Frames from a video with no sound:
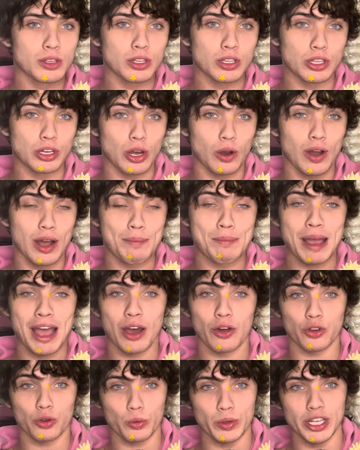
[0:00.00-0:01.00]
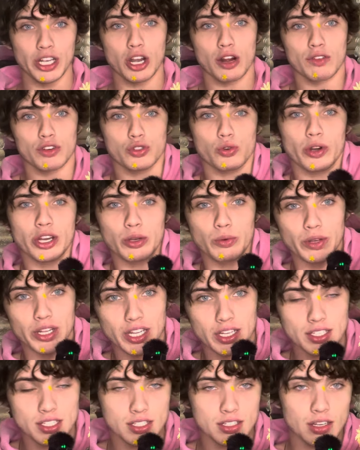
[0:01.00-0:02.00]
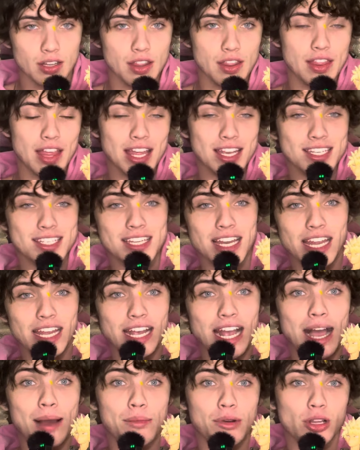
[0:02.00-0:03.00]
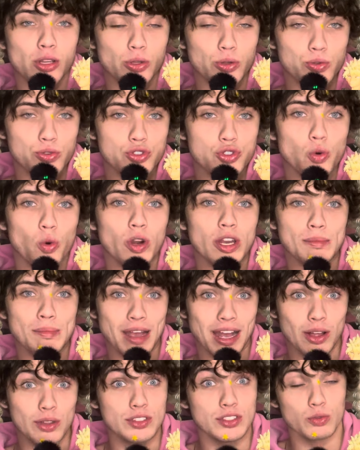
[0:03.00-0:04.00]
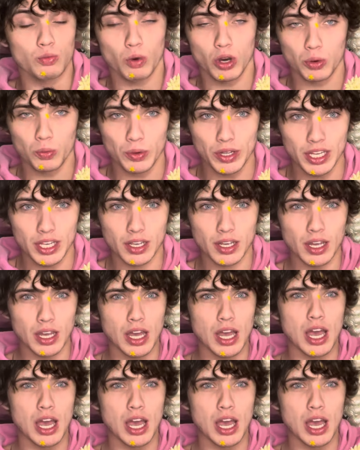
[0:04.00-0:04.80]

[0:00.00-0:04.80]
you know, a pound a week over 20 weeks than saying I'm going to lose 20 pounds in one week.